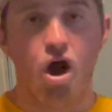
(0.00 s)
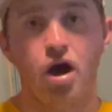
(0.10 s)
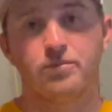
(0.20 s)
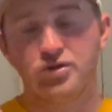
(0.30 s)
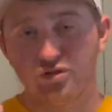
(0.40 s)

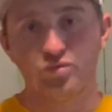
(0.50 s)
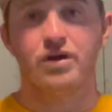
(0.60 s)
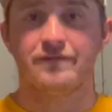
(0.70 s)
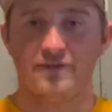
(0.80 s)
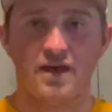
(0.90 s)
Um, you do
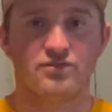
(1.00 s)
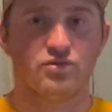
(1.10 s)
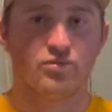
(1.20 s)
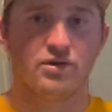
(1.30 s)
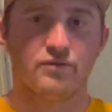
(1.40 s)
want a
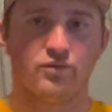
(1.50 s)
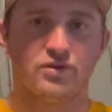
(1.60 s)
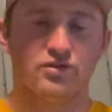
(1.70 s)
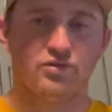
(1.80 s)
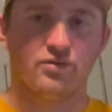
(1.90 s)
faster reel for
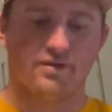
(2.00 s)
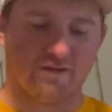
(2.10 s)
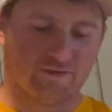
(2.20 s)
when you're doing this,